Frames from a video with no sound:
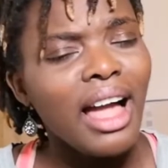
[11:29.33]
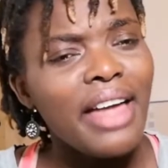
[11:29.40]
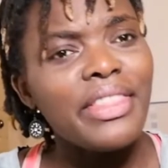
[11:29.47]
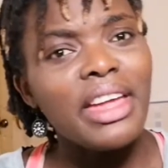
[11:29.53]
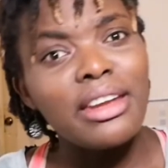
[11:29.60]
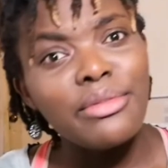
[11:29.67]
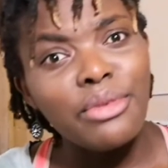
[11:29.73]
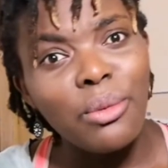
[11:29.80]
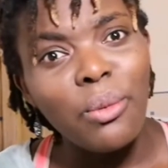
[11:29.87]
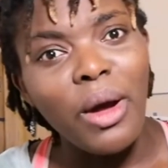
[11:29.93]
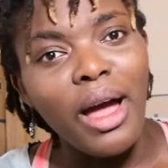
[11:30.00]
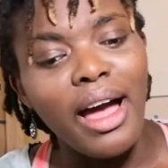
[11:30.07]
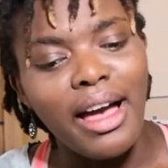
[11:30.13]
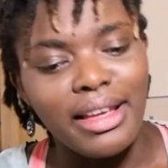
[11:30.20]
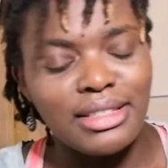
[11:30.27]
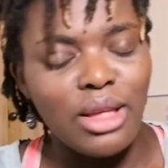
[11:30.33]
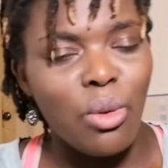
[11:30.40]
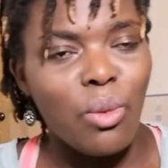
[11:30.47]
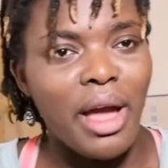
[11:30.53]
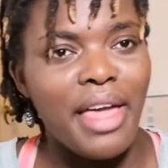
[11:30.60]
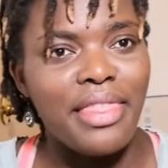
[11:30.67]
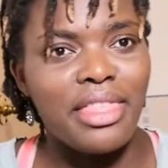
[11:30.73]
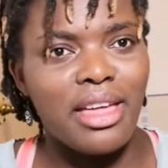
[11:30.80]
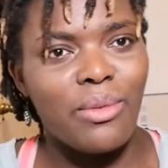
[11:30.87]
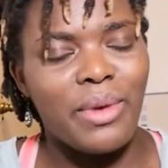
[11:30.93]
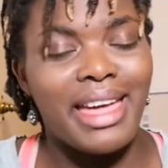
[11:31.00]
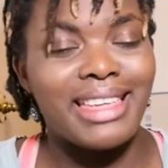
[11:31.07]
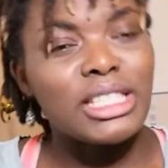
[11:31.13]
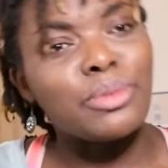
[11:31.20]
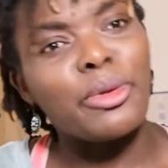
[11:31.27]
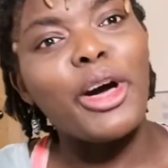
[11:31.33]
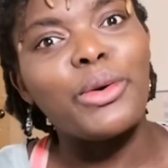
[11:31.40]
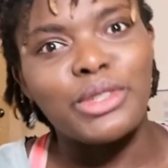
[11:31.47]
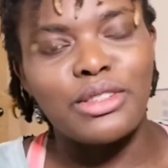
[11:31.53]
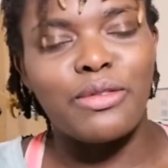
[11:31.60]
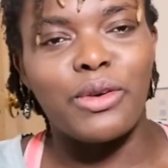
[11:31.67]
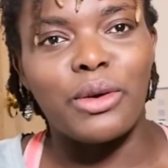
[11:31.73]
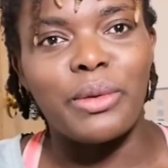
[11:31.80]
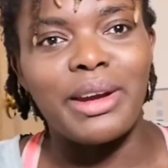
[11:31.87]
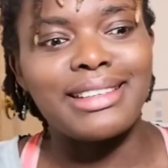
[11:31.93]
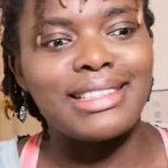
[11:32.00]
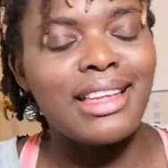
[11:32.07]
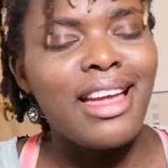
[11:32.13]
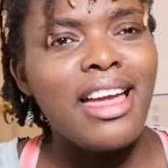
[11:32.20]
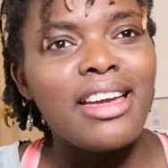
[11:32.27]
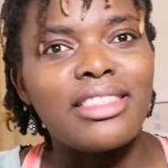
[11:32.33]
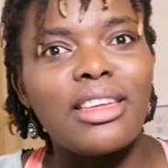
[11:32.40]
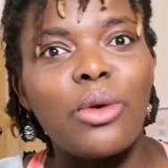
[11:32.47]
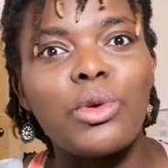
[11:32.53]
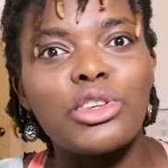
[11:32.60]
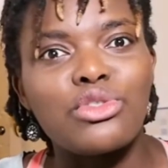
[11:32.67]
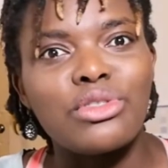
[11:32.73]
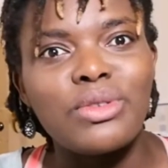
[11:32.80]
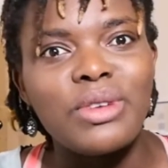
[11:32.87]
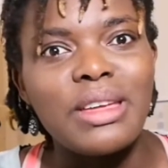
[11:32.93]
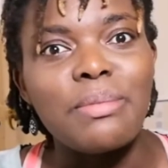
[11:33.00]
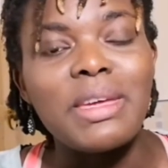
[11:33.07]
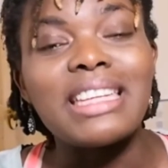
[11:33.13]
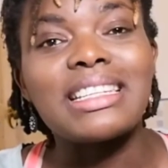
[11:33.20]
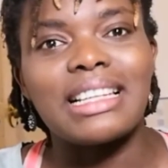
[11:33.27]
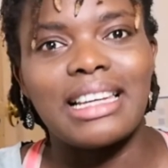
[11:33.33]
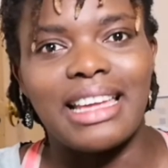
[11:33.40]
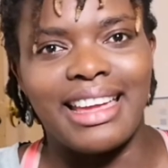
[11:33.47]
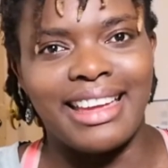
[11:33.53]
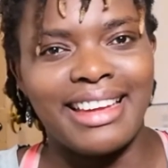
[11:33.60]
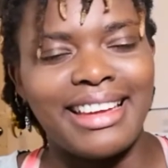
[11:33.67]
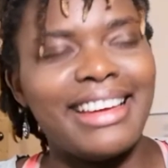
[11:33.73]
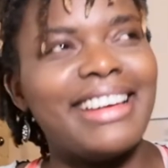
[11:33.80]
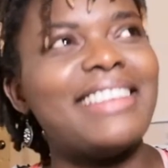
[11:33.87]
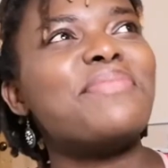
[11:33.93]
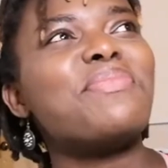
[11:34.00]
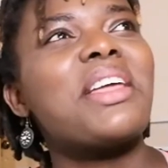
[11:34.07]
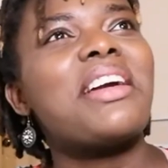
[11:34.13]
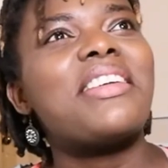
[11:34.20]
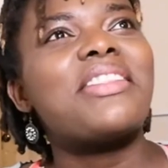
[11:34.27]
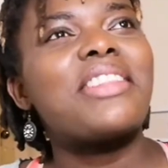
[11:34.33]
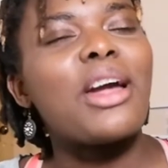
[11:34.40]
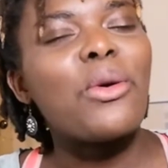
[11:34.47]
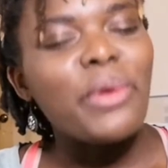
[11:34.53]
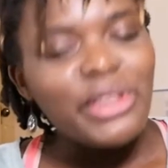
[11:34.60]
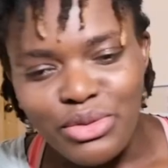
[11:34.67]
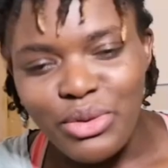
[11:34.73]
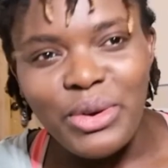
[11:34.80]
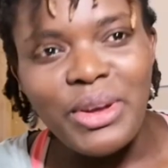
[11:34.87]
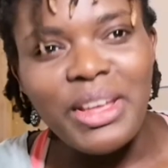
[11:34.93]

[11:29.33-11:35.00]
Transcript: And then even worse, when they were exposed for it, they withdrew immediately. Really